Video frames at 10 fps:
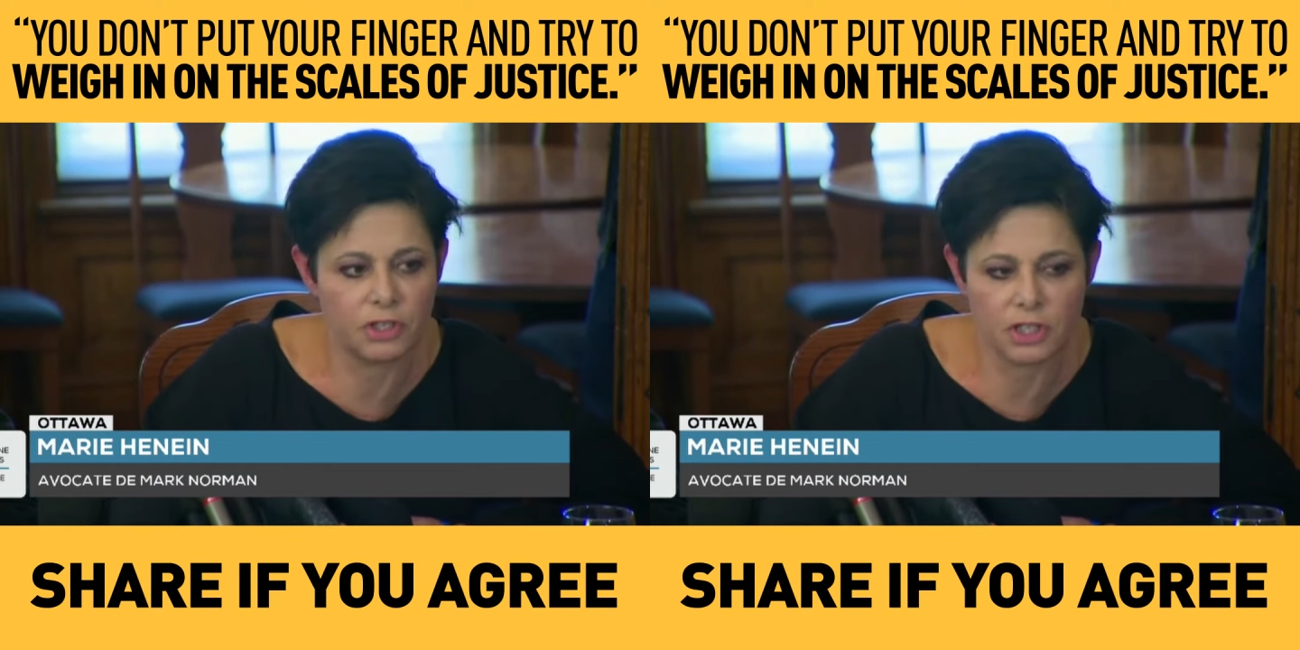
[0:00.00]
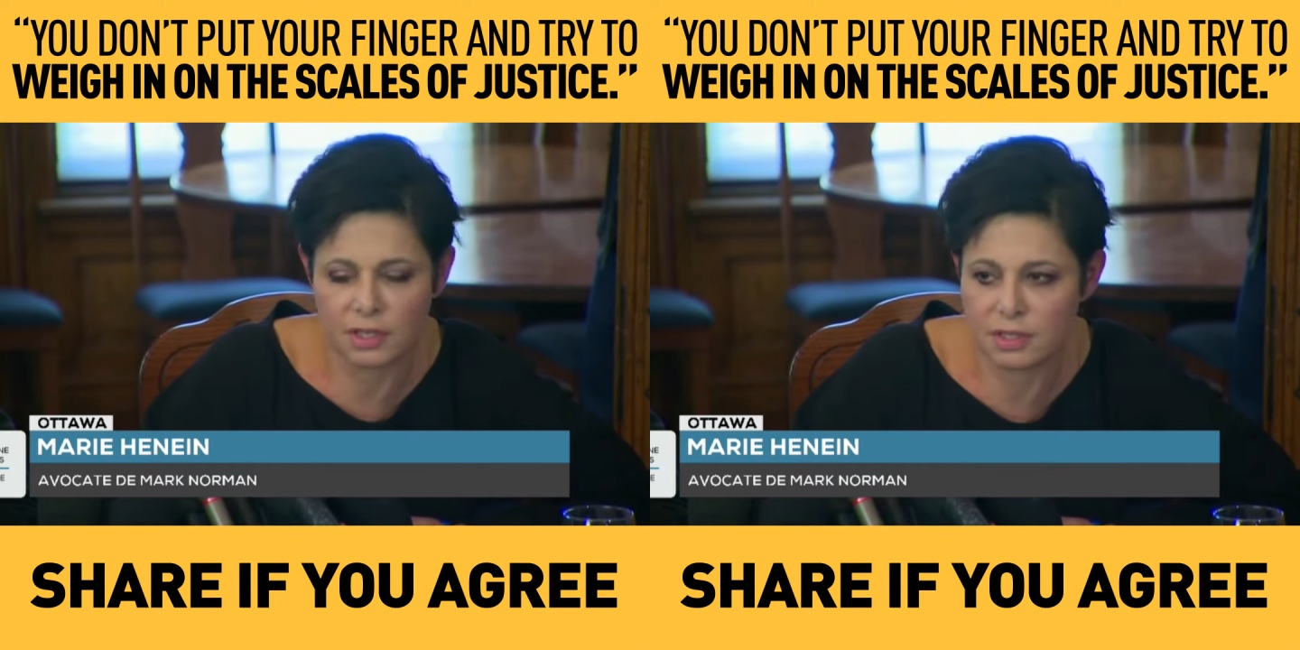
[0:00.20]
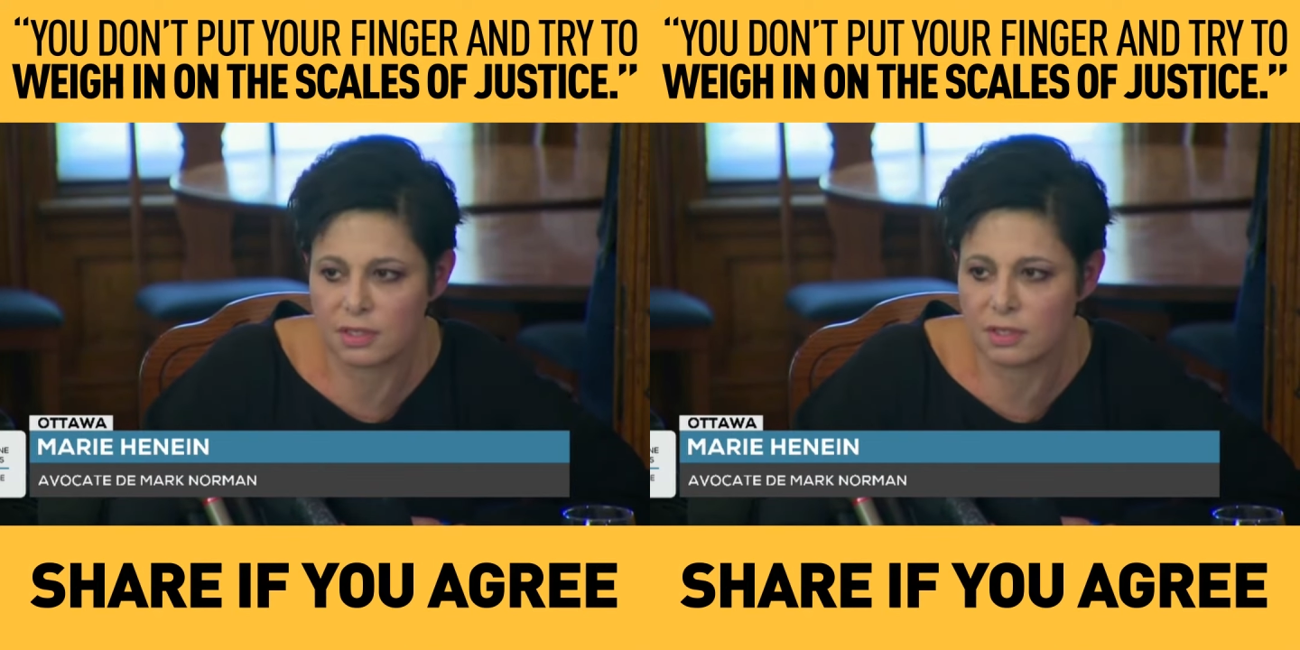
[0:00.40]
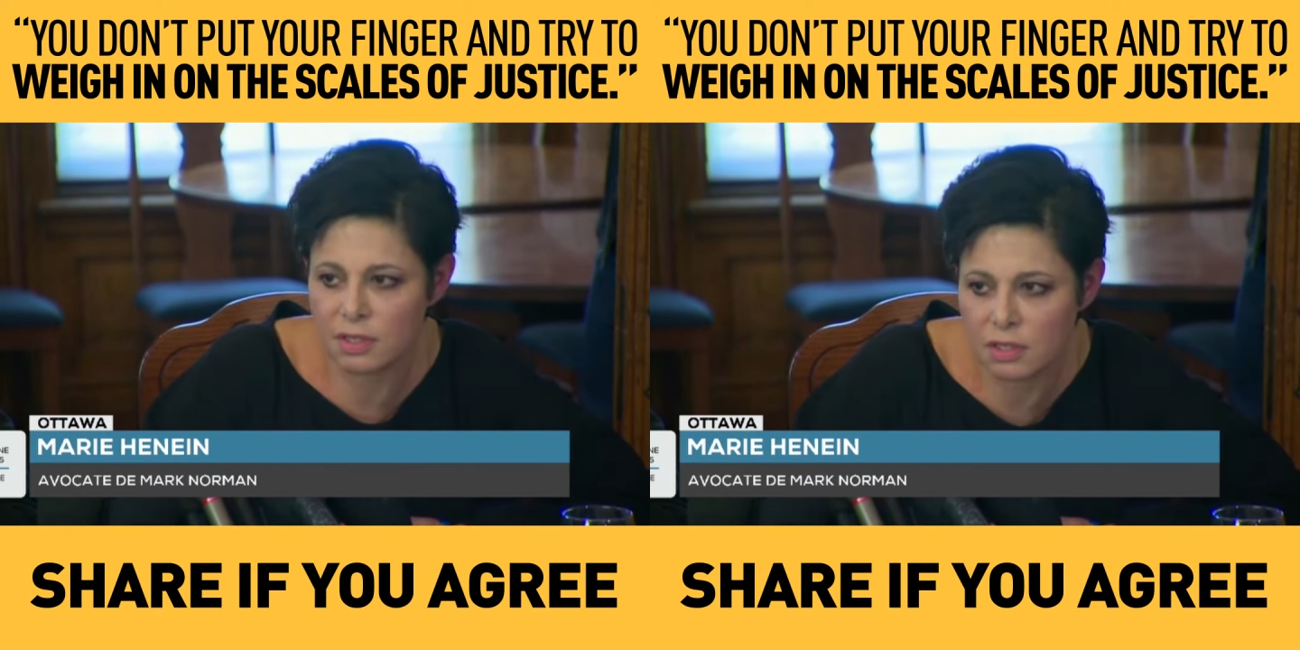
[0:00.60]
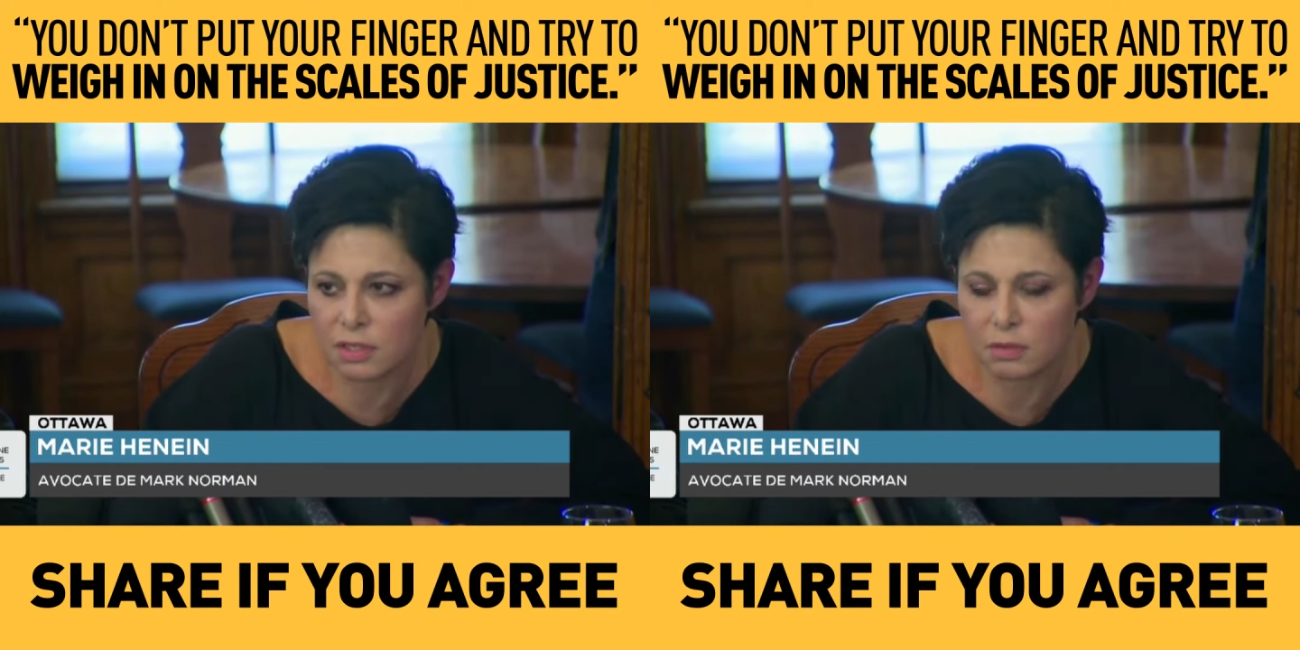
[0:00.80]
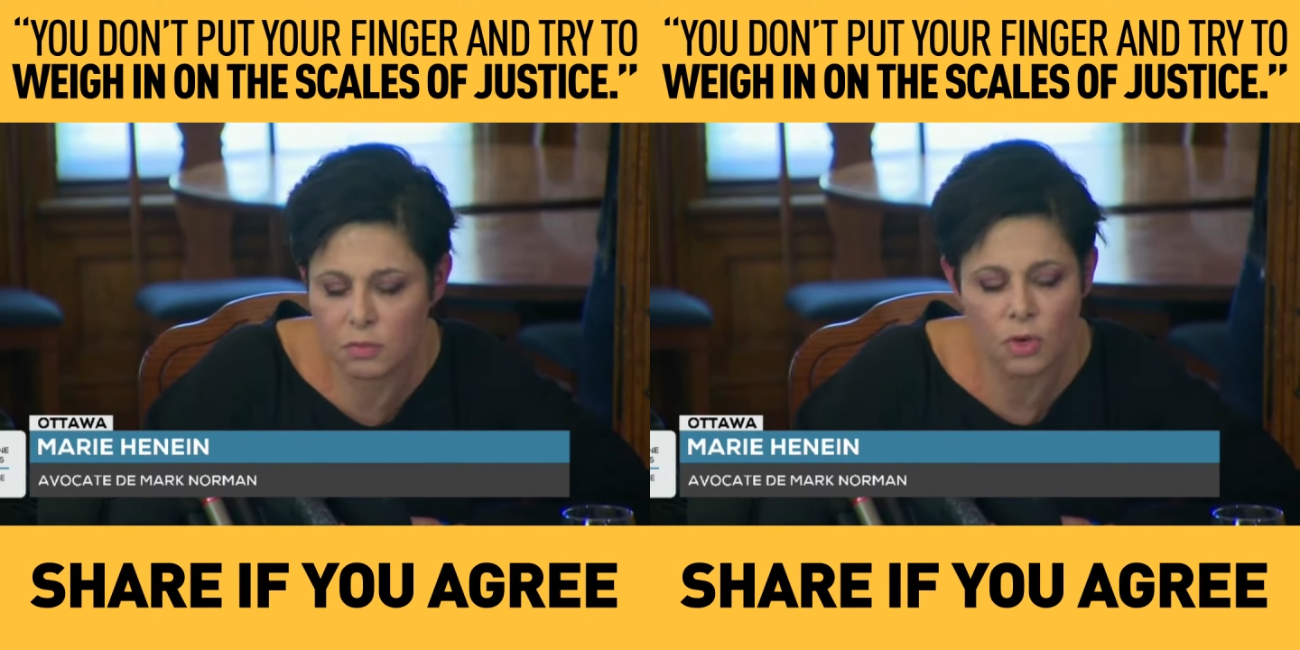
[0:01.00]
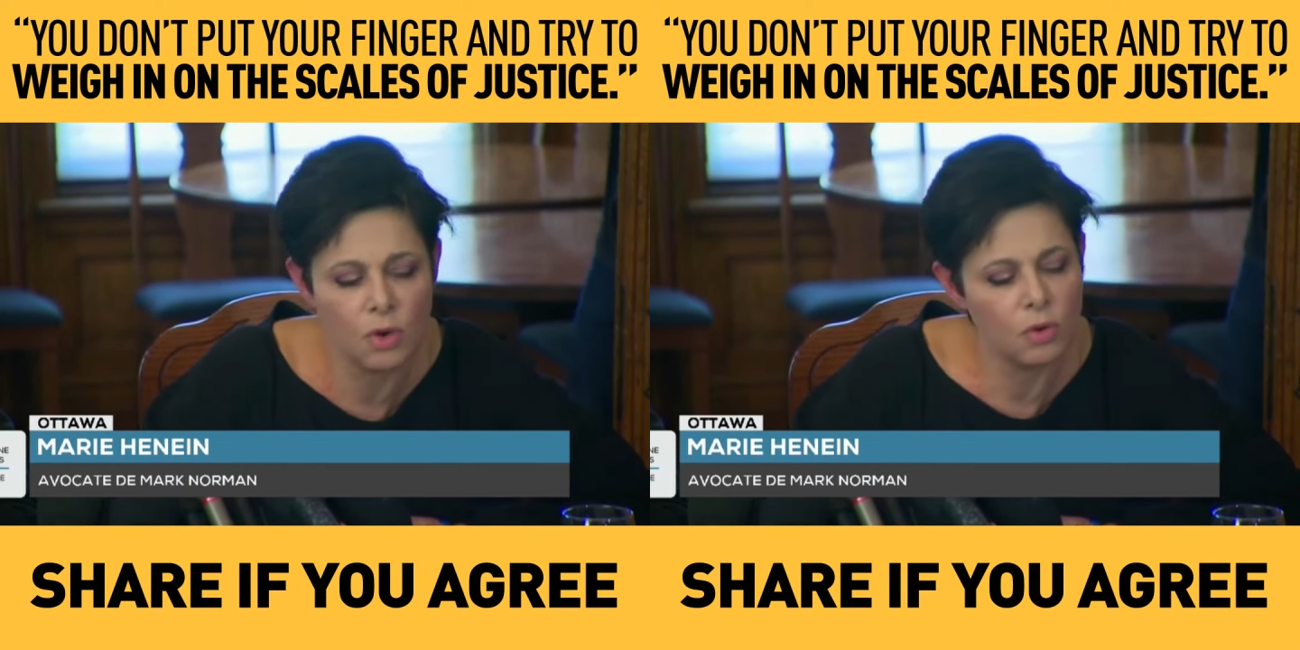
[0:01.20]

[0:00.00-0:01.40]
the justice system